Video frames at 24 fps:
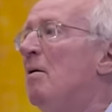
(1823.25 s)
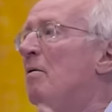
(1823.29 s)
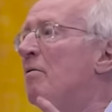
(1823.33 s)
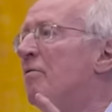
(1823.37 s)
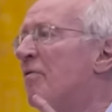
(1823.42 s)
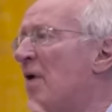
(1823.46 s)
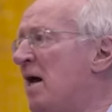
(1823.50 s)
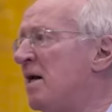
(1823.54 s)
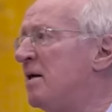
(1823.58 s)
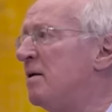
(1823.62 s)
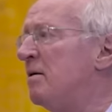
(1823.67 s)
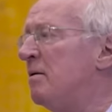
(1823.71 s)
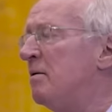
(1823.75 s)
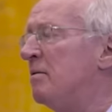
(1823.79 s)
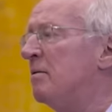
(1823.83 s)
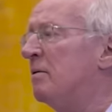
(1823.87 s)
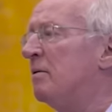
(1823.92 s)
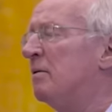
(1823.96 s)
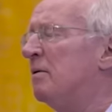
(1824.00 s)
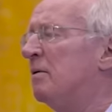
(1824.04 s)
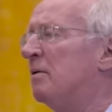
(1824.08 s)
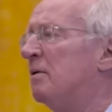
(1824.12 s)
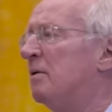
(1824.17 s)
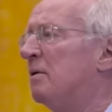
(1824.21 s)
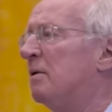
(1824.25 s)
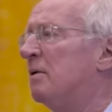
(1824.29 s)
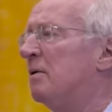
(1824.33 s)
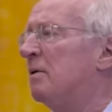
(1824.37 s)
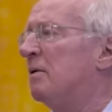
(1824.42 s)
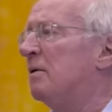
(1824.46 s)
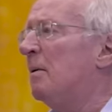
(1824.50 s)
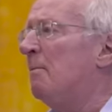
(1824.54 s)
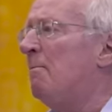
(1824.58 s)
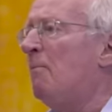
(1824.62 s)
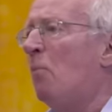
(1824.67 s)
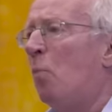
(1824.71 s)
Then
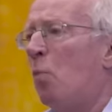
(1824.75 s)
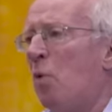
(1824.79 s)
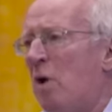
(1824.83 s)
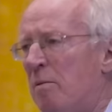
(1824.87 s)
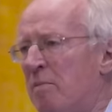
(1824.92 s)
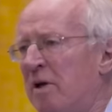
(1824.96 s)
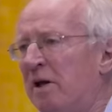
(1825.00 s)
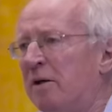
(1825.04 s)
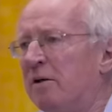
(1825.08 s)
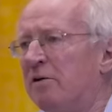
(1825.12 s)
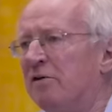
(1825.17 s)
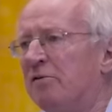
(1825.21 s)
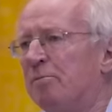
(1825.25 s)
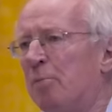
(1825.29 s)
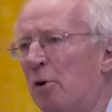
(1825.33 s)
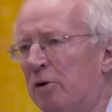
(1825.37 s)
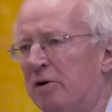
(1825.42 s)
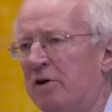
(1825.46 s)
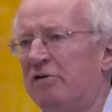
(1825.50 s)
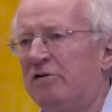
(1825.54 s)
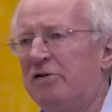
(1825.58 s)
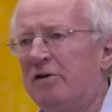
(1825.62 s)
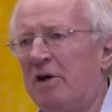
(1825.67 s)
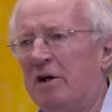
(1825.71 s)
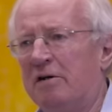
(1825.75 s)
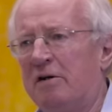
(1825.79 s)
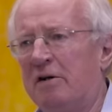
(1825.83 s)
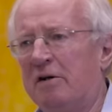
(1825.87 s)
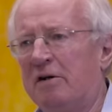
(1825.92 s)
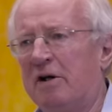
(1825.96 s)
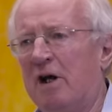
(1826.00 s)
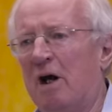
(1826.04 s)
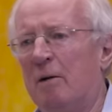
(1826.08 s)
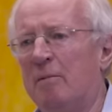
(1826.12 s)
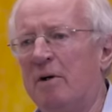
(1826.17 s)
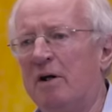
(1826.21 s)
women's bodies started
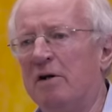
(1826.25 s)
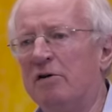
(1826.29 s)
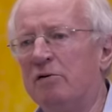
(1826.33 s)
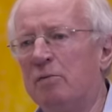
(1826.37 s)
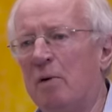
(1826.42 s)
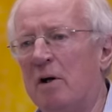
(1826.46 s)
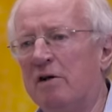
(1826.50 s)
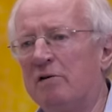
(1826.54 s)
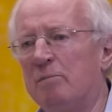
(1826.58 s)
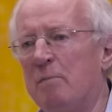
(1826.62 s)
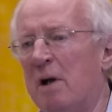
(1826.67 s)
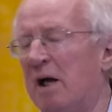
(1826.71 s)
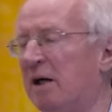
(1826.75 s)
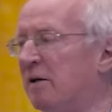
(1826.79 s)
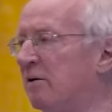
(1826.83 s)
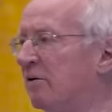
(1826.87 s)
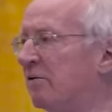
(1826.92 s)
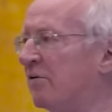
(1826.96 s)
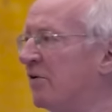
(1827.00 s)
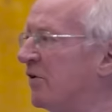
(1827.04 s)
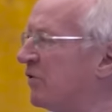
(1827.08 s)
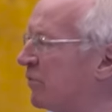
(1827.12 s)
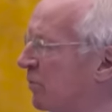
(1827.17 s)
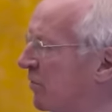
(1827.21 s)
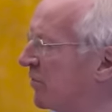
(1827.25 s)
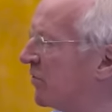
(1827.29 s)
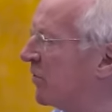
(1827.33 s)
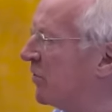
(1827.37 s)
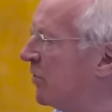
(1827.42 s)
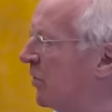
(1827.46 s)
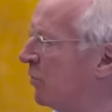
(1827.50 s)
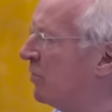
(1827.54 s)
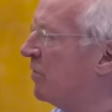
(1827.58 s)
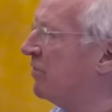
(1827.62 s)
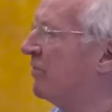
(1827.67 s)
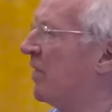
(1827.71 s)
to come in as well as men's. This was a
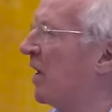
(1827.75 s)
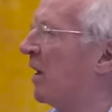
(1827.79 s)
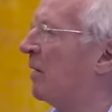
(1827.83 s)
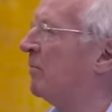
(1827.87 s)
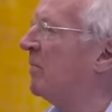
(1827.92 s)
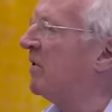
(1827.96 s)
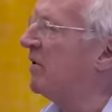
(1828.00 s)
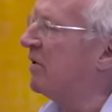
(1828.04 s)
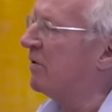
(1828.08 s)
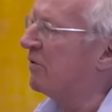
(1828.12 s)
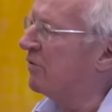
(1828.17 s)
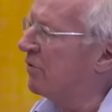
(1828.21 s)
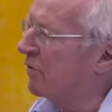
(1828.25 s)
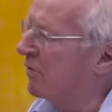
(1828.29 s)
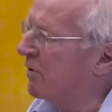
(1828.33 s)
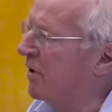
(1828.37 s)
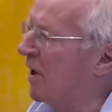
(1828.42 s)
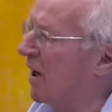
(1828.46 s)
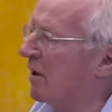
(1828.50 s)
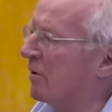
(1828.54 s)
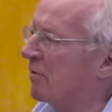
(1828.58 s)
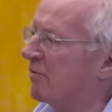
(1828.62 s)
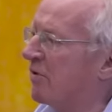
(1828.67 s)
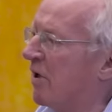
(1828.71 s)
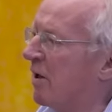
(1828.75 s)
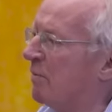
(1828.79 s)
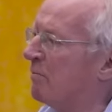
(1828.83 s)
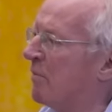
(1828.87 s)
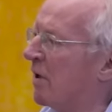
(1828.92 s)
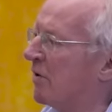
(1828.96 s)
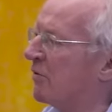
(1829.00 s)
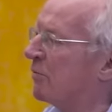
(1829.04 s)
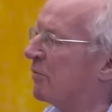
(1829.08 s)
new development. It took 9 or 10